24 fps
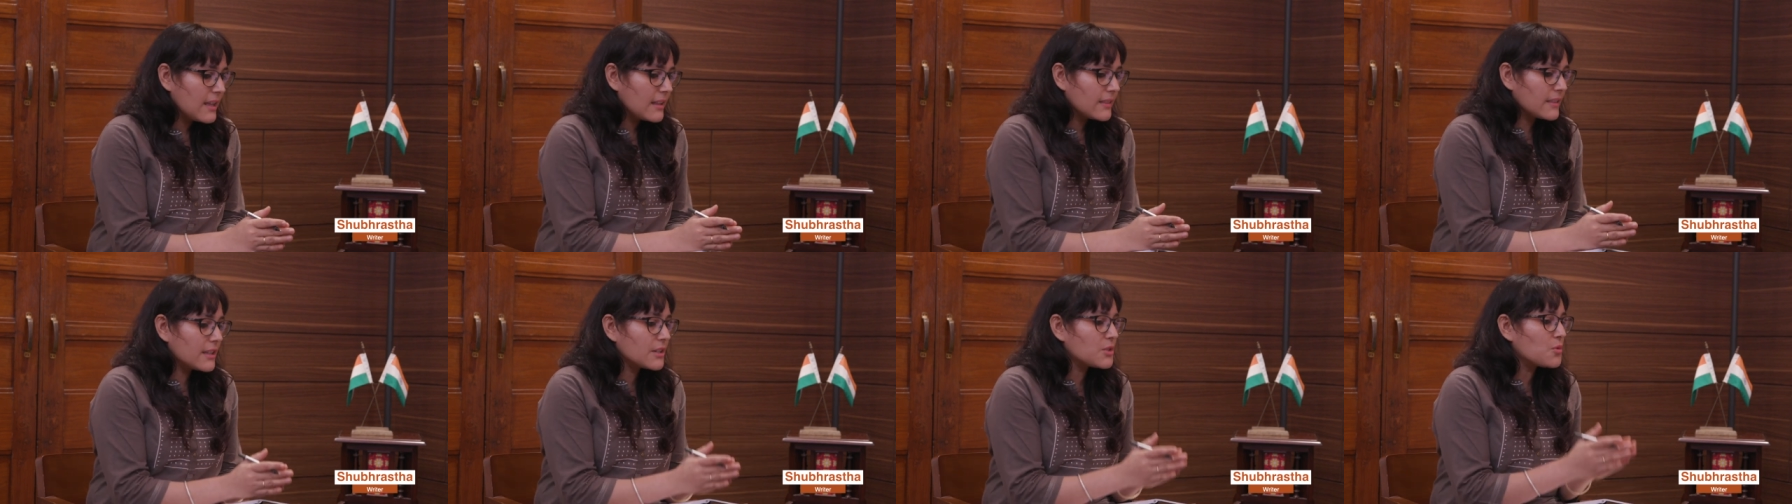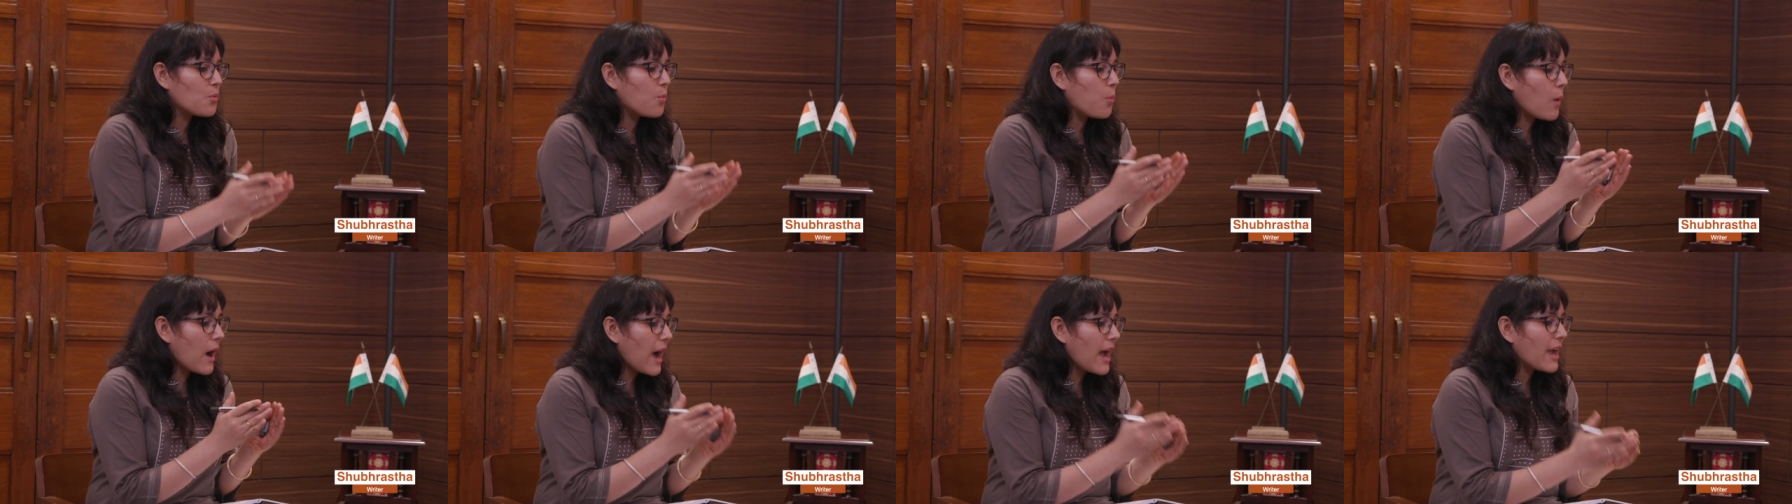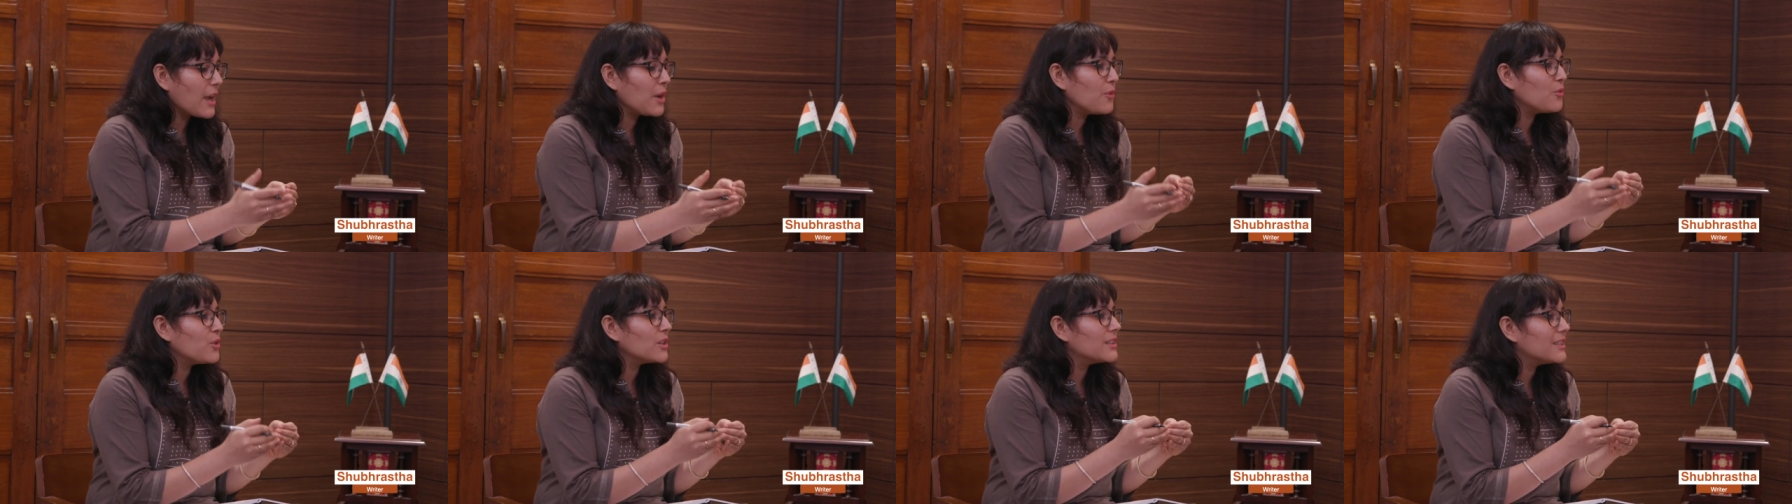that
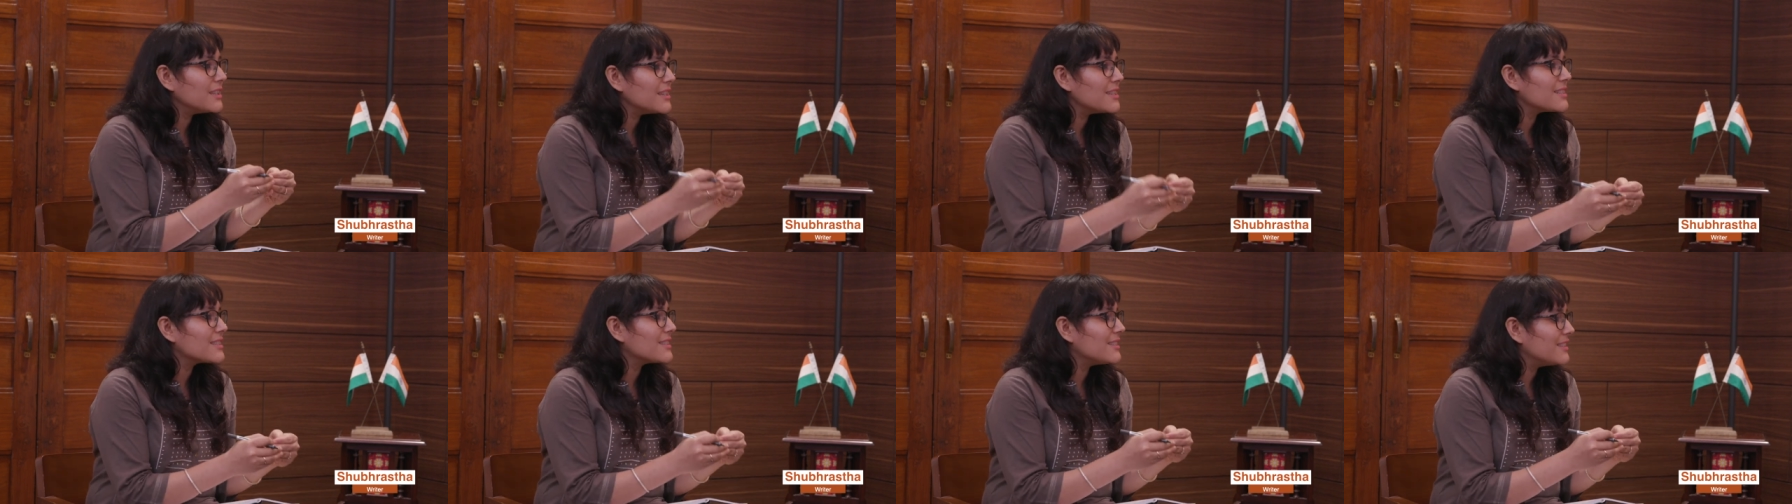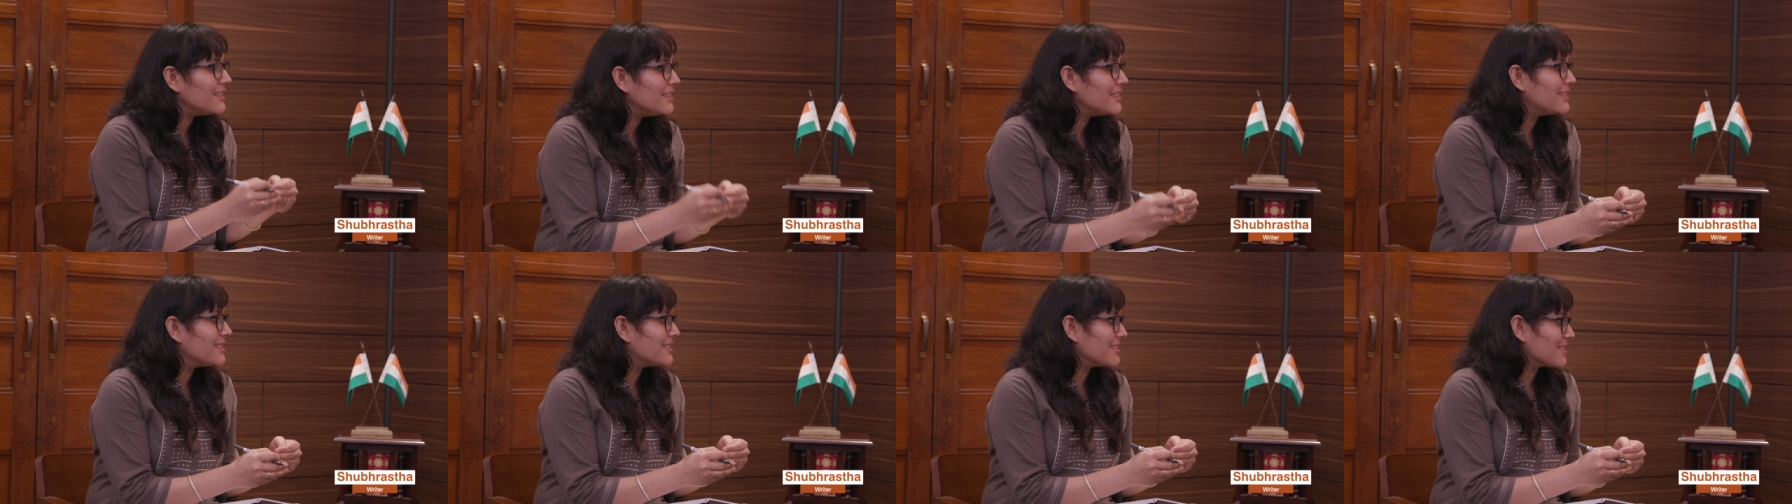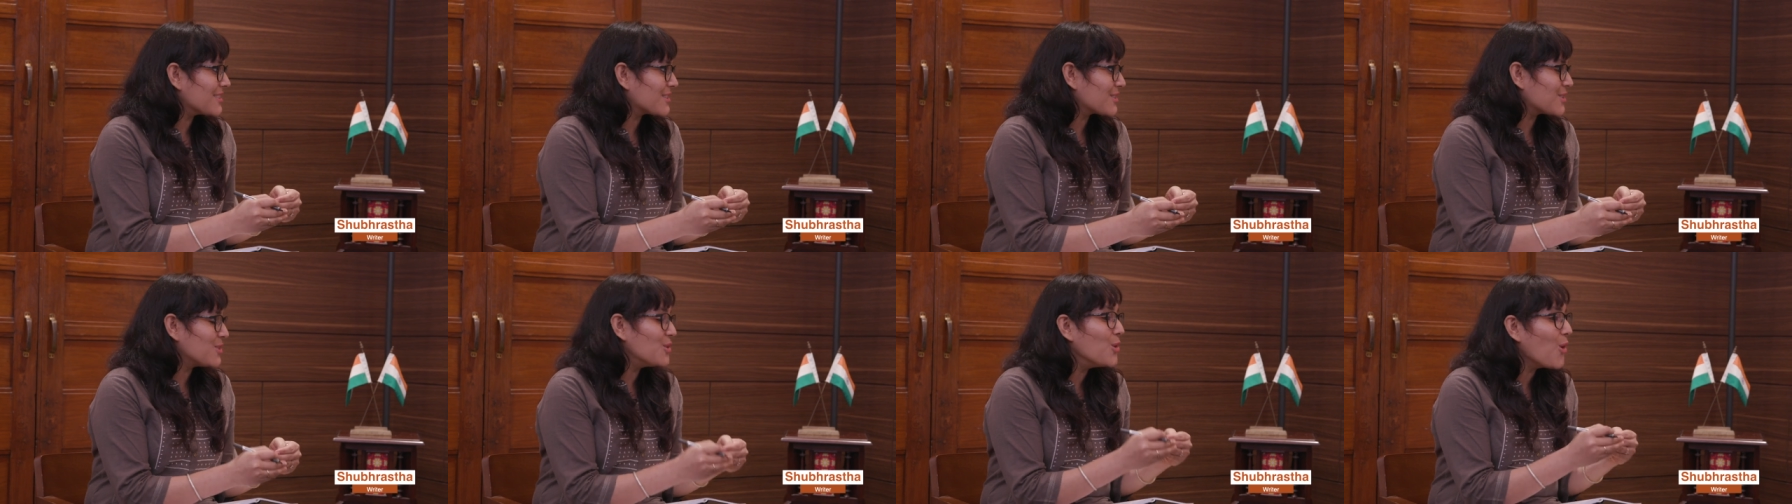why were these
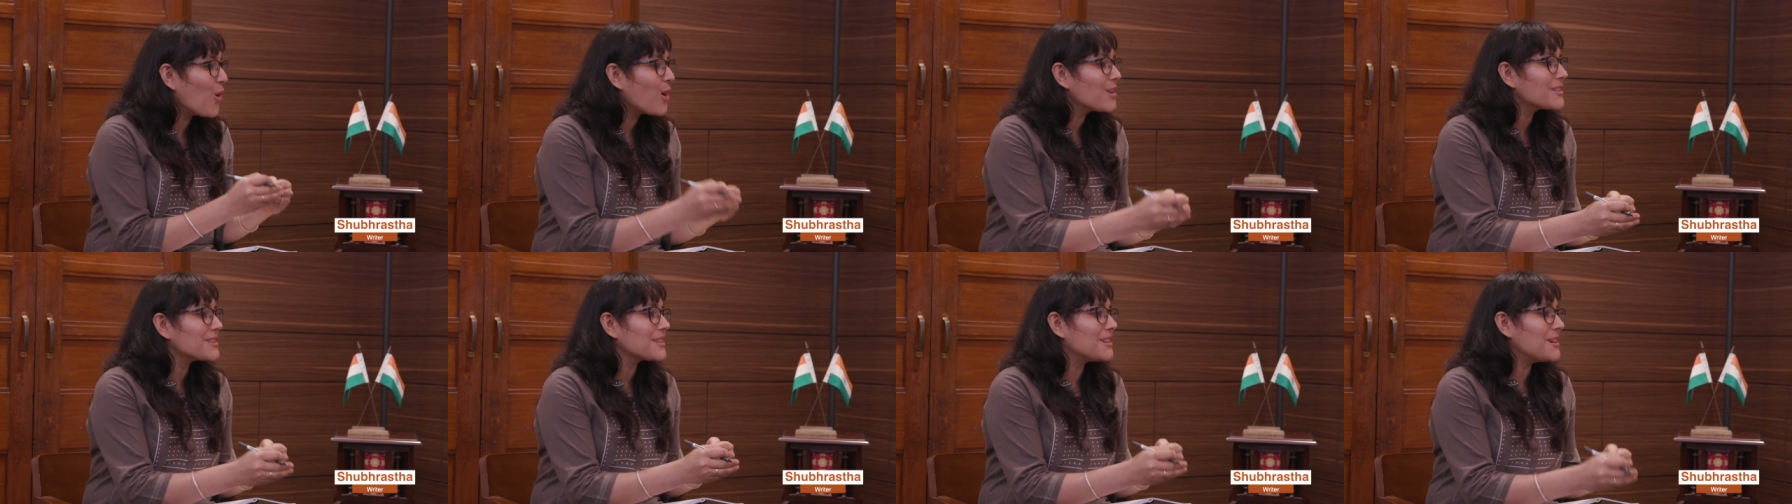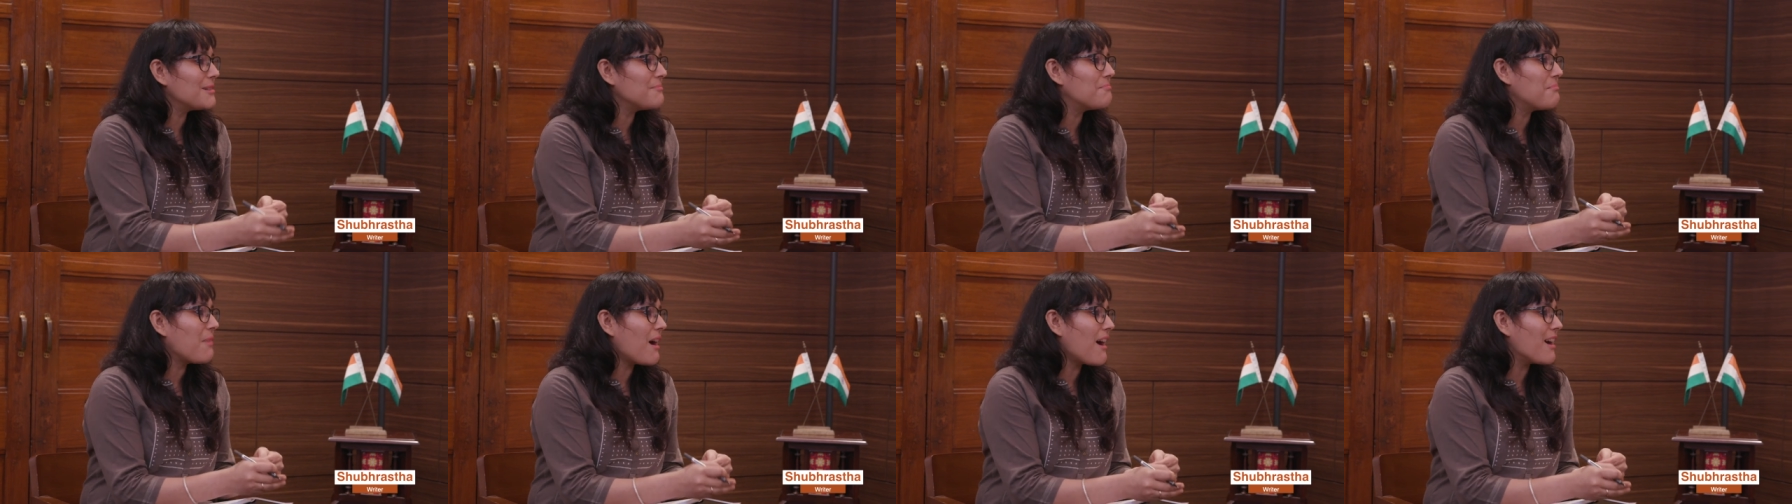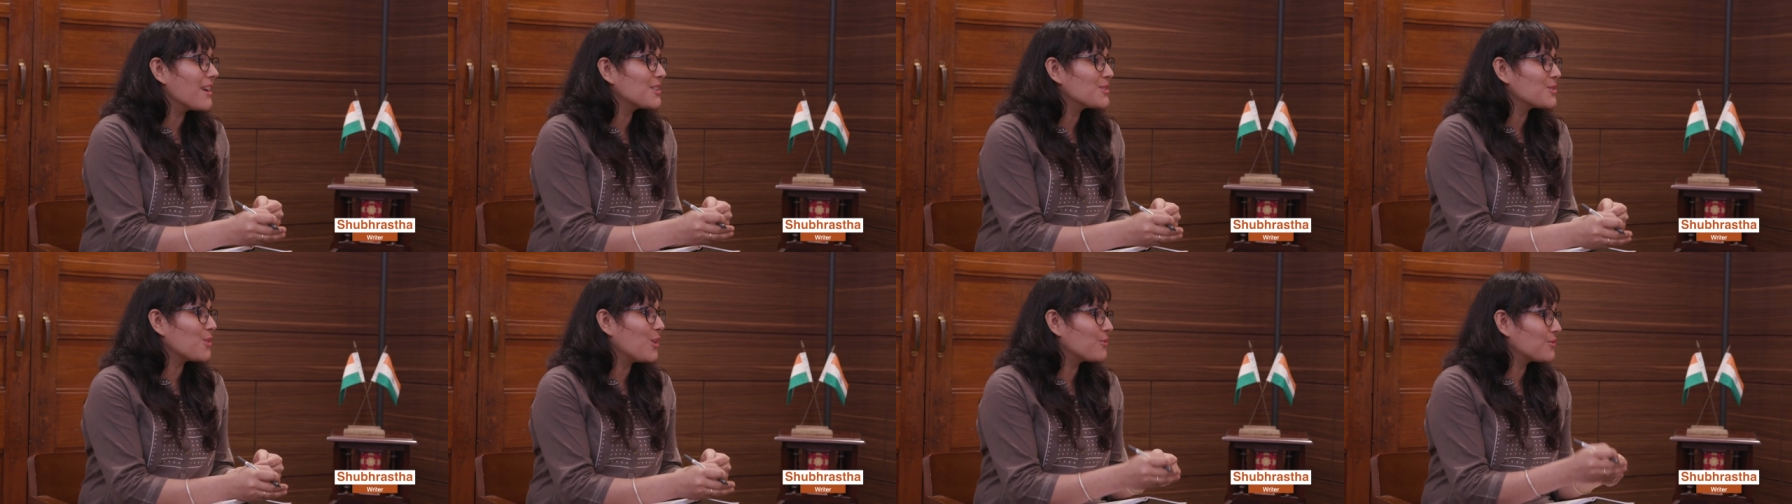leaders not a
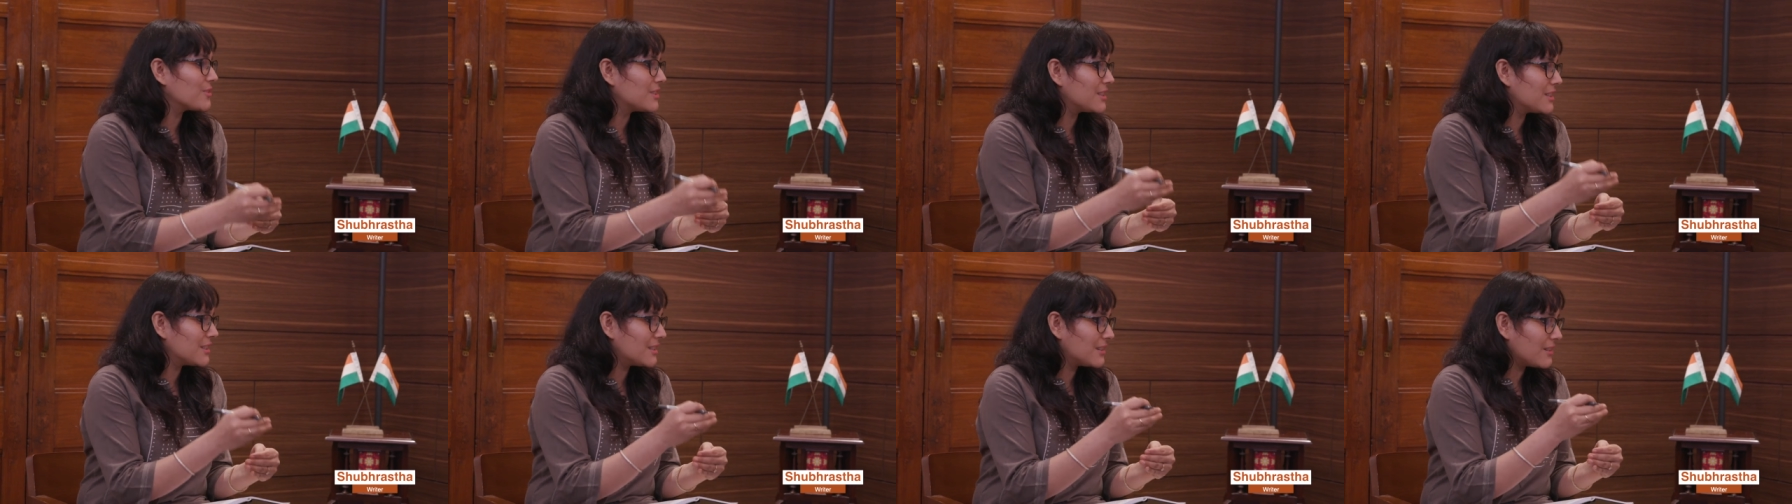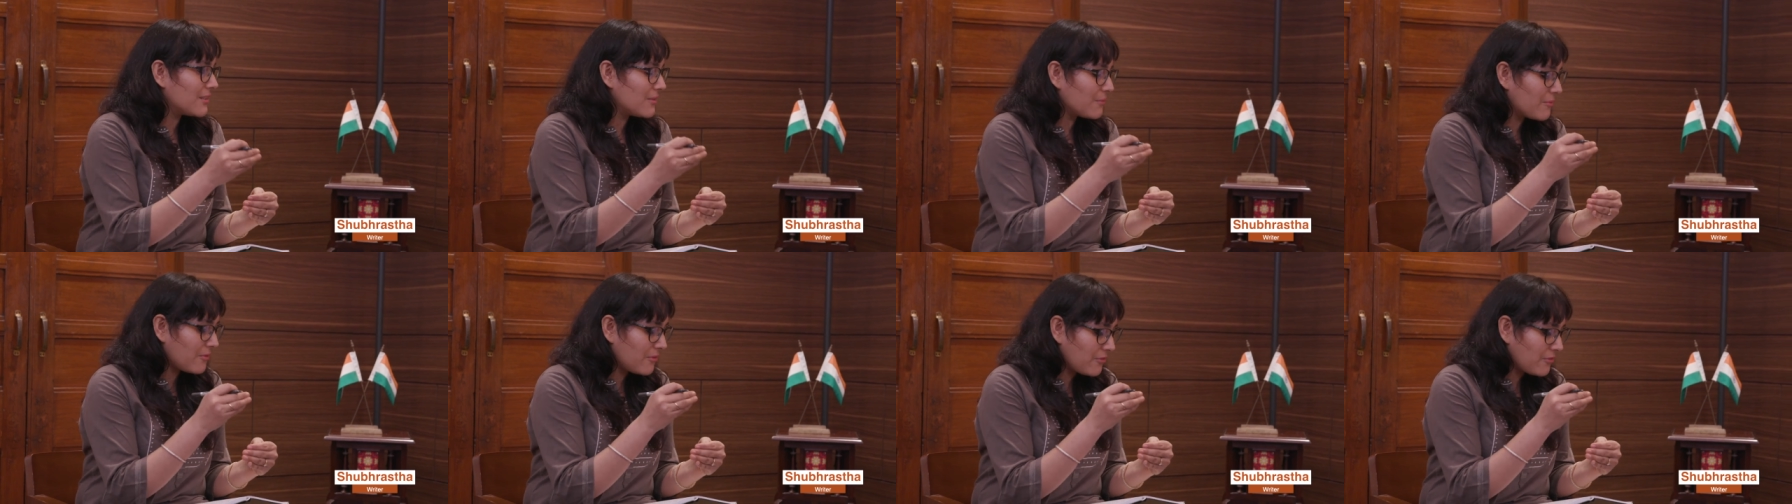part of the